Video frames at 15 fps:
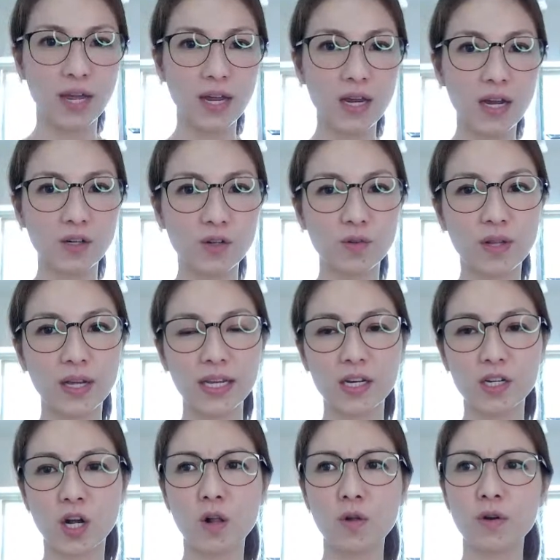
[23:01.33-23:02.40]
I don't like it
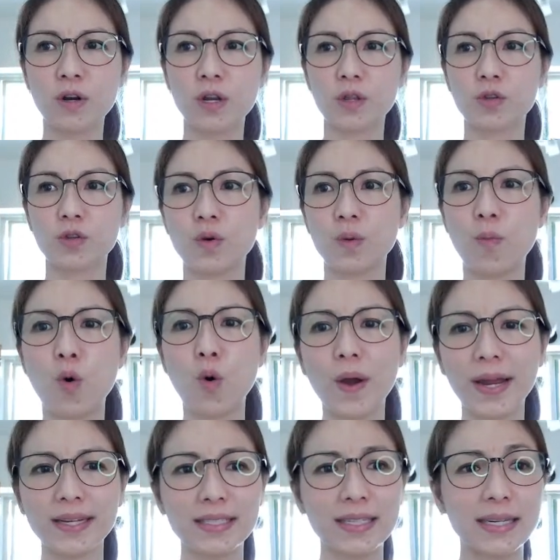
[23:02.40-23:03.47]
tolerant to a
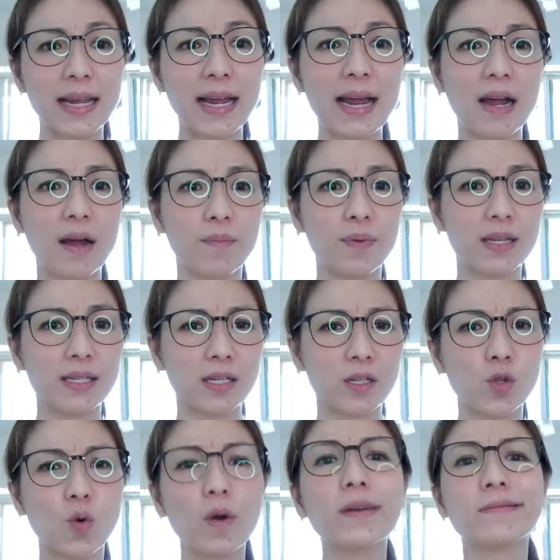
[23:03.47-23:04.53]
point. Yeah, but it's
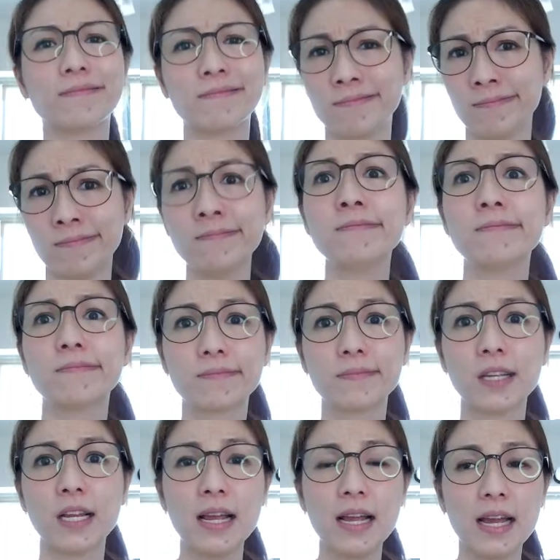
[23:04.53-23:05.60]
annoying.
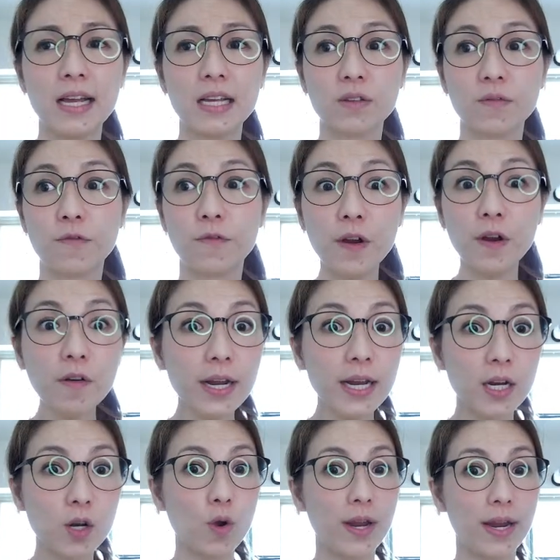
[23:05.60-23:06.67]
Very
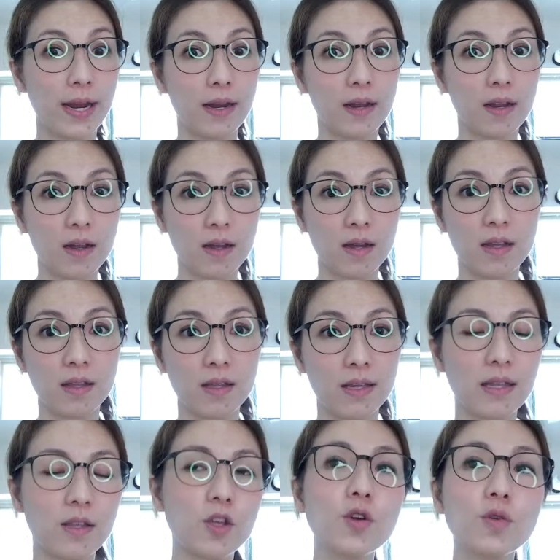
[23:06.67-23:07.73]
annoying.
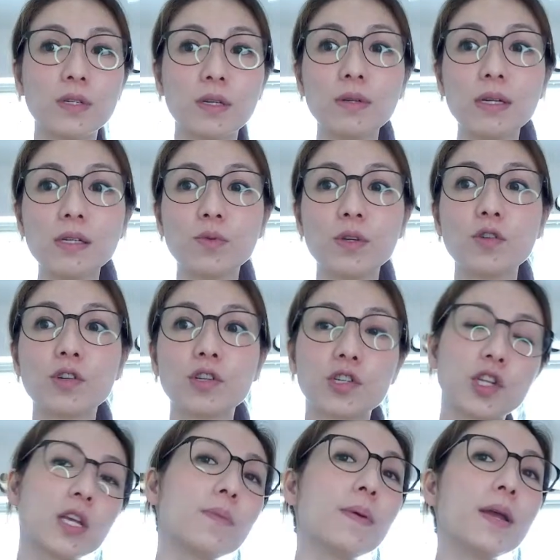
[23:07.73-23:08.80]
Sometimes when you're
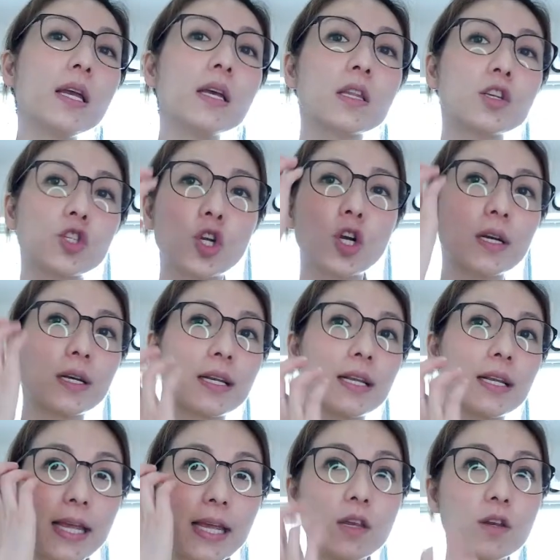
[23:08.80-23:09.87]
sleeping and they start
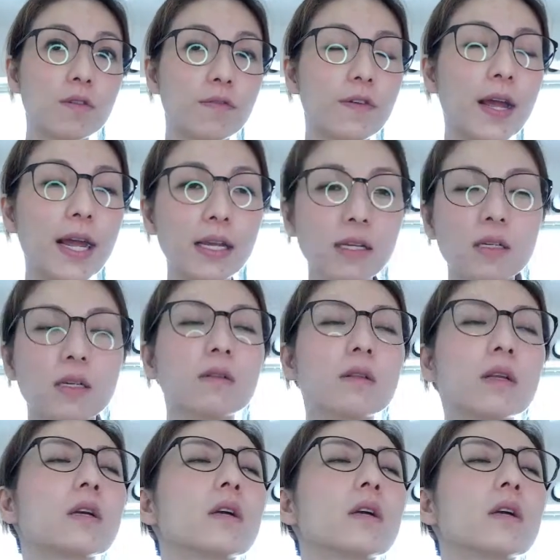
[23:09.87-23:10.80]
licking your face, I'm like,